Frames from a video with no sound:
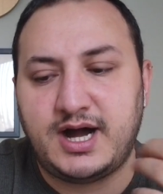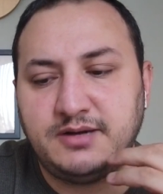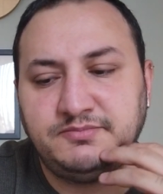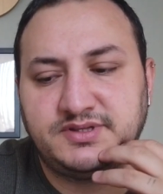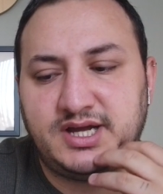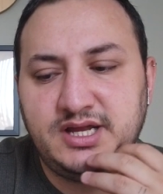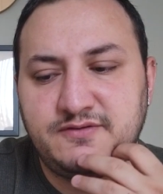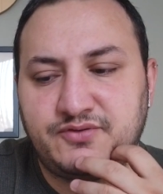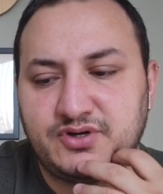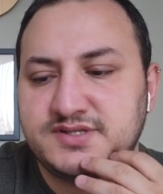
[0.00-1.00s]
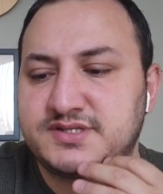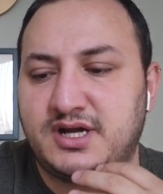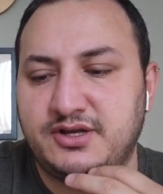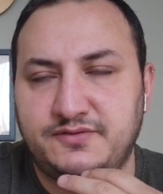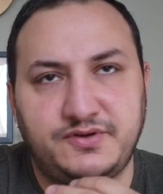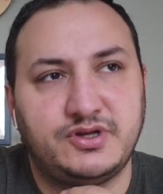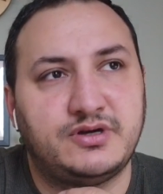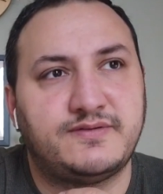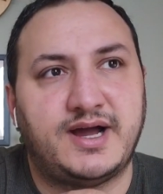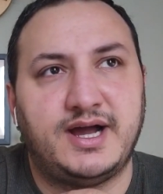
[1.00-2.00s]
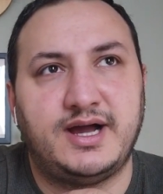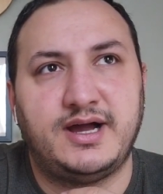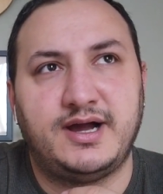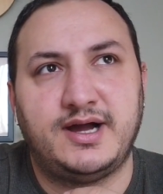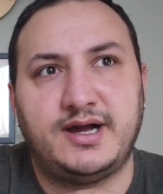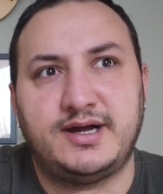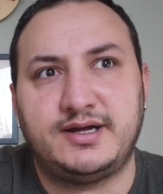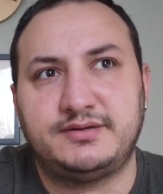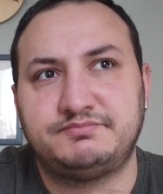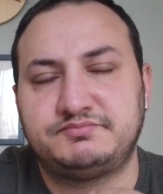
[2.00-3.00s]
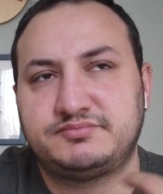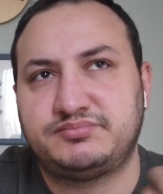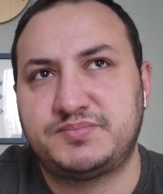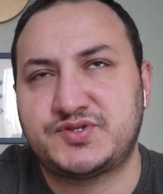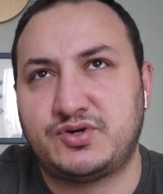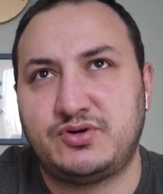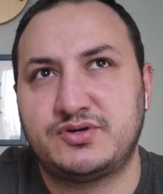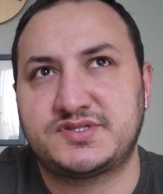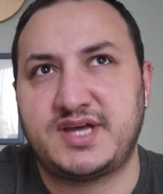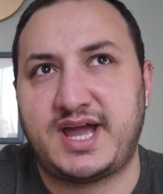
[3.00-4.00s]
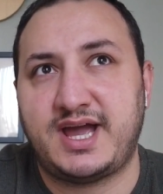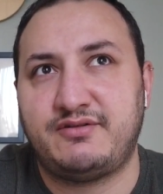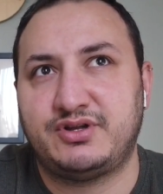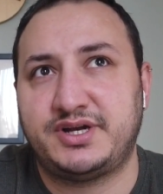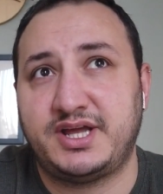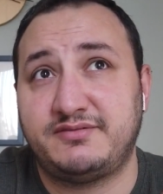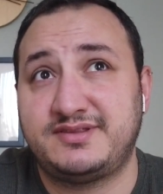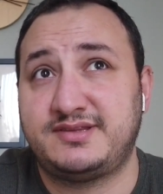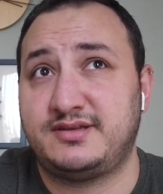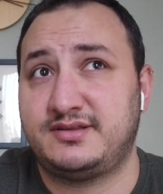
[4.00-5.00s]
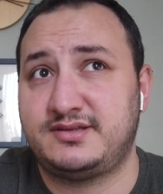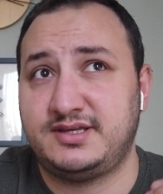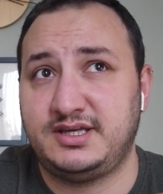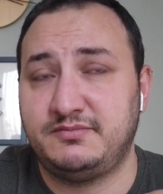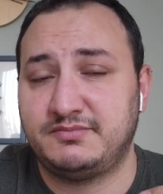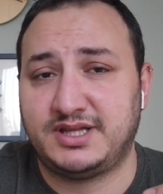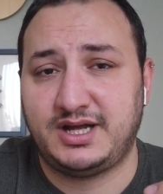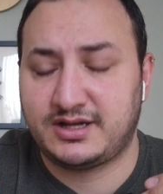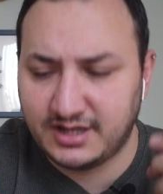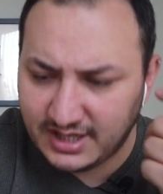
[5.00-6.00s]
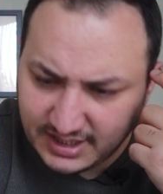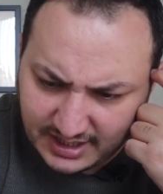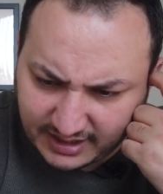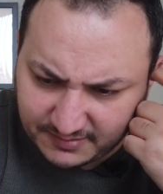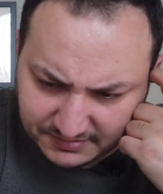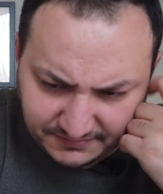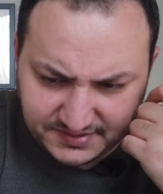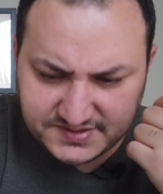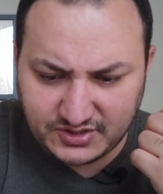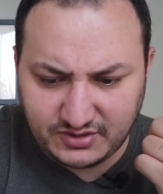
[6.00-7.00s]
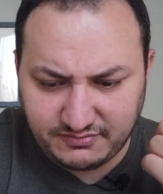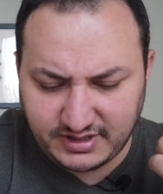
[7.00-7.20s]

I'm dying for this kind of, you know, songs that have already have a team. Like a couple of years ago,